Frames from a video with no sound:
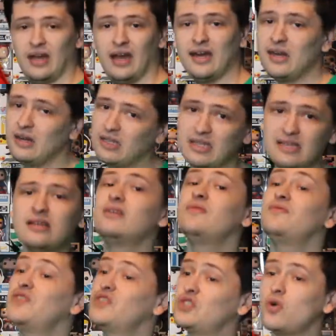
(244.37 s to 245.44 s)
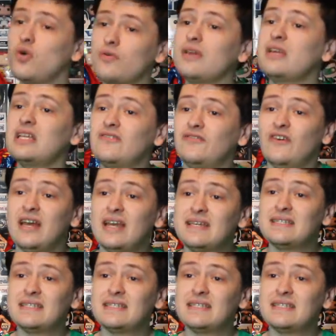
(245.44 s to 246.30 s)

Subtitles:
And the story is fairly